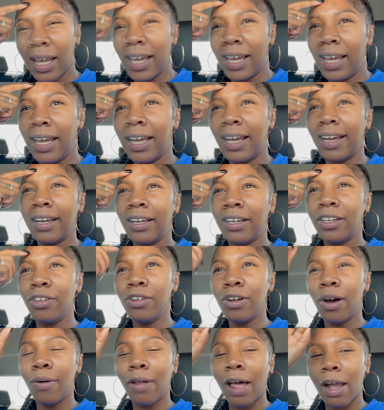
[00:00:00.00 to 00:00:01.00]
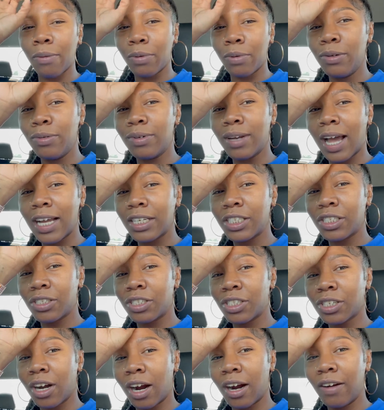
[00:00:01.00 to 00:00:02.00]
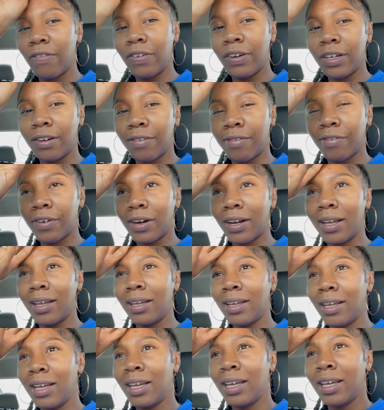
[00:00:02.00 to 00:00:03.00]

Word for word: and you know like knot your scarf in the front